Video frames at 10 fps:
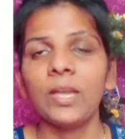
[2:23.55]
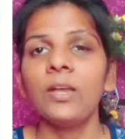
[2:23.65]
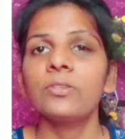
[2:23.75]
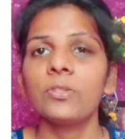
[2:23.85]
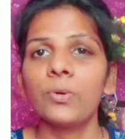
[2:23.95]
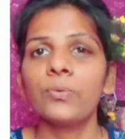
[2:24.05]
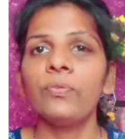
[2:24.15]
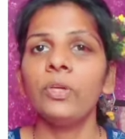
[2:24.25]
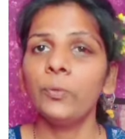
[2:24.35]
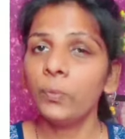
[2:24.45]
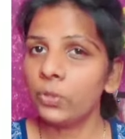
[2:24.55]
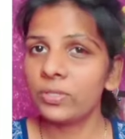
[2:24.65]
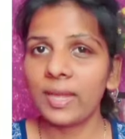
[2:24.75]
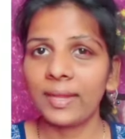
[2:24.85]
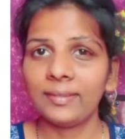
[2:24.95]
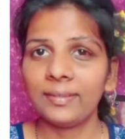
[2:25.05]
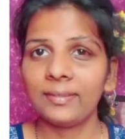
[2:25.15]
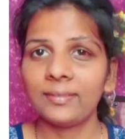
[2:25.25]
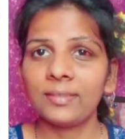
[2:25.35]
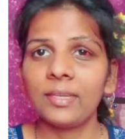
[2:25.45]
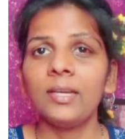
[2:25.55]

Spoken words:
So few more scientists,